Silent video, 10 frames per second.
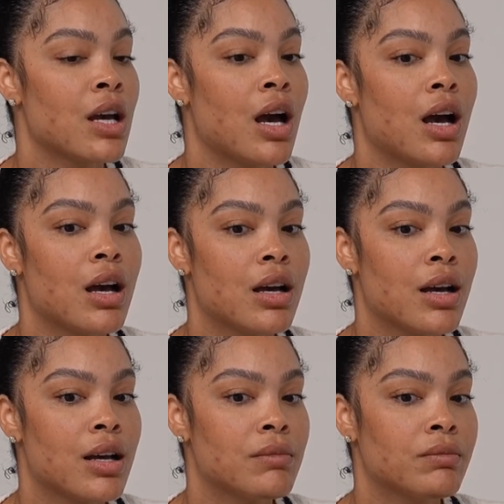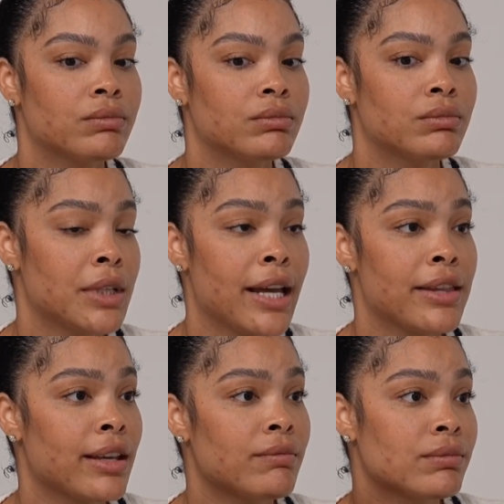
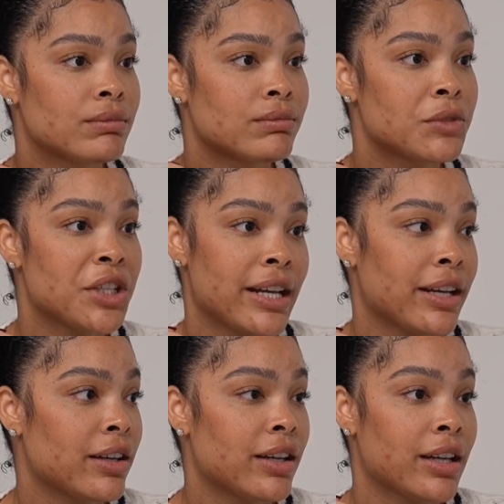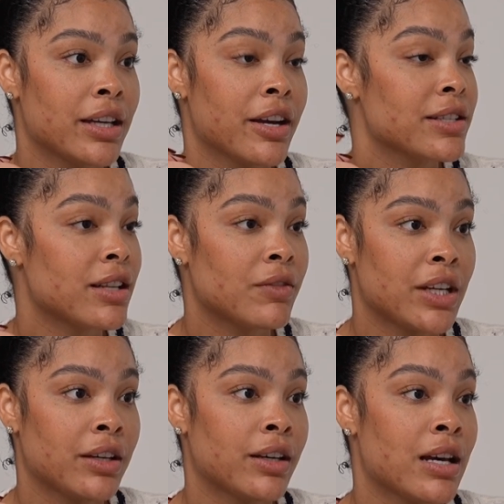Nothing. She did good. Younger self
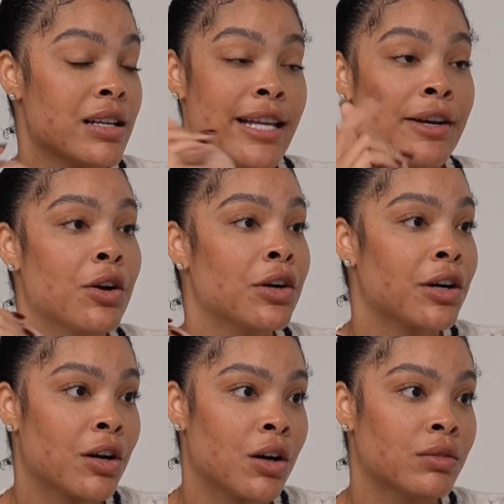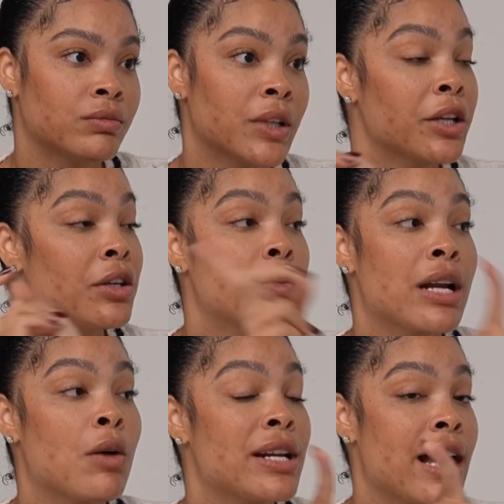did good. I said, go girl. You know what
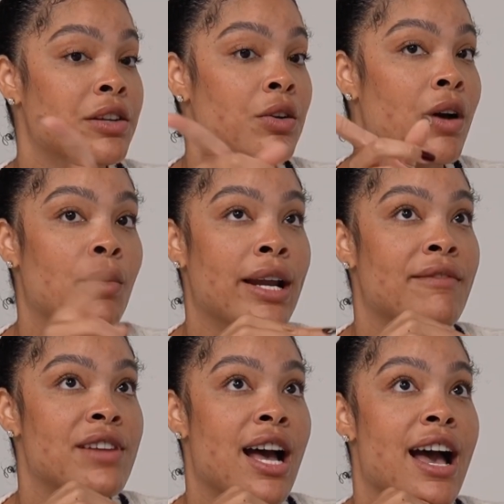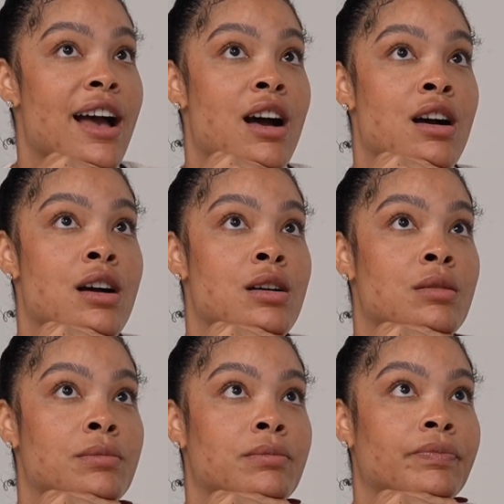I would not do? I would have not,
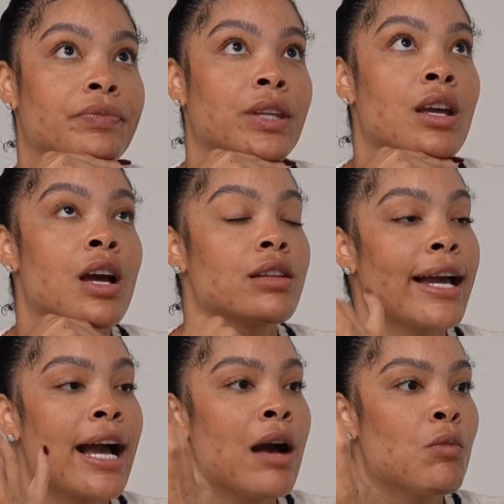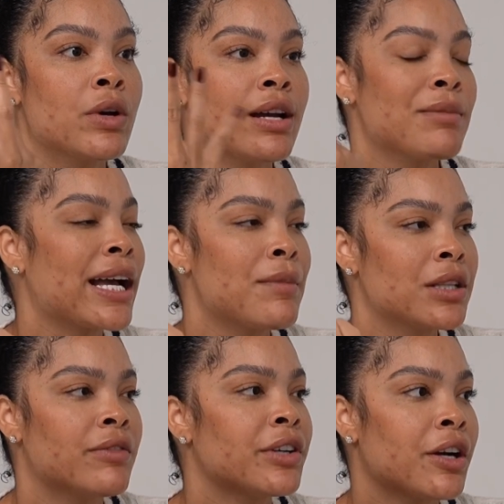I'm a
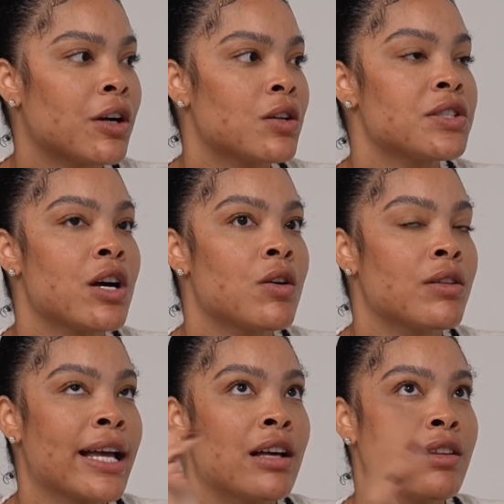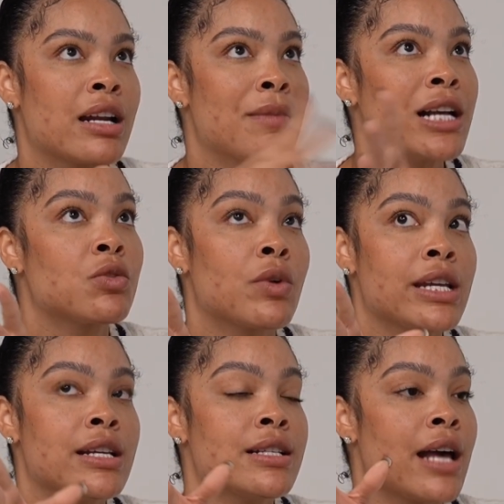lover girl. So like a lot of my
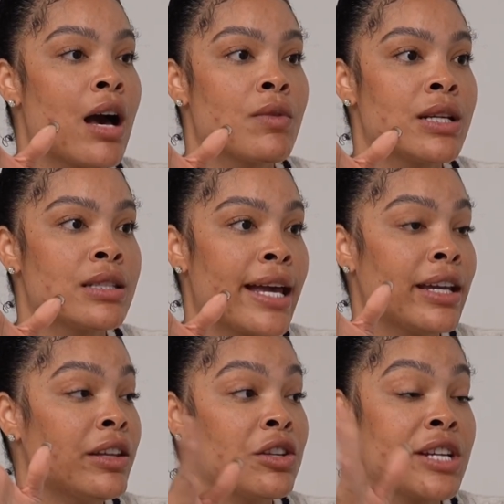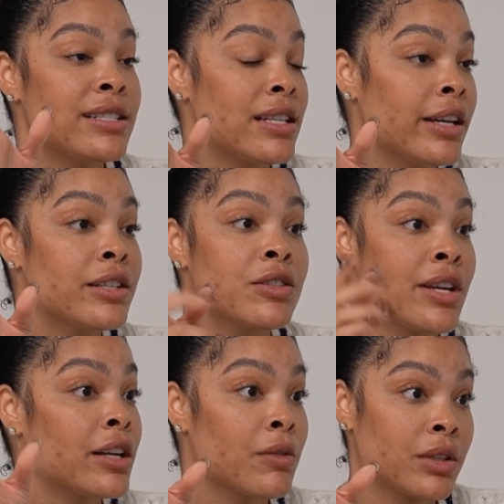20s, I was like either chasing niggas or
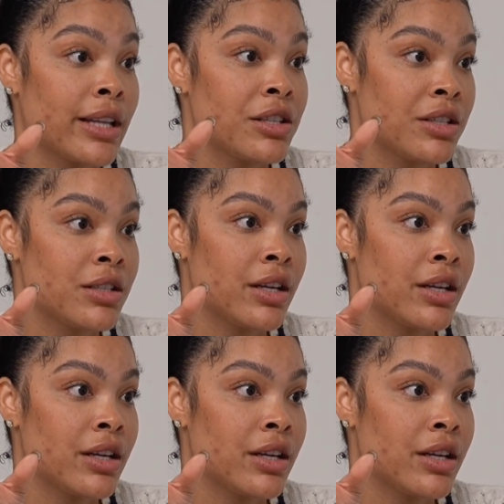in a relationship,